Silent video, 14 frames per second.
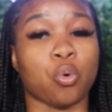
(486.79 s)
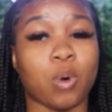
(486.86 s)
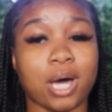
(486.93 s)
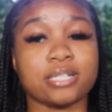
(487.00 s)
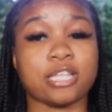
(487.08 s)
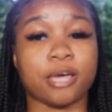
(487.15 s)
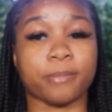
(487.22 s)

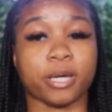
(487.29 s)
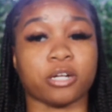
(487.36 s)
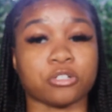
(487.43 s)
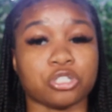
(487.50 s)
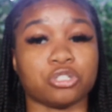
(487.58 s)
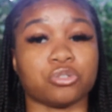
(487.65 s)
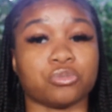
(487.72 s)
Why does that
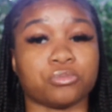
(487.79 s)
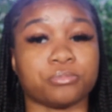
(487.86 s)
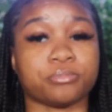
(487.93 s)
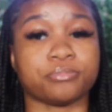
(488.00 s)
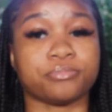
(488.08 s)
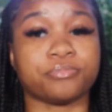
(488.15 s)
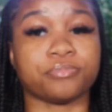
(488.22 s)
matter to you?
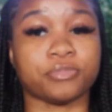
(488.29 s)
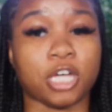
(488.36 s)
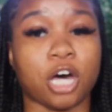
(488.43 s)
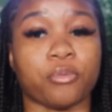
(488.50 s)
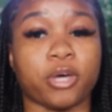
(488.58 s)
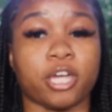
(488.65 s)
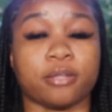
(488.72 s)

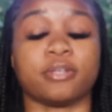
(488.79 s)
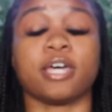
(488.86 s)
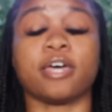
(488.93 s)
I'll wait.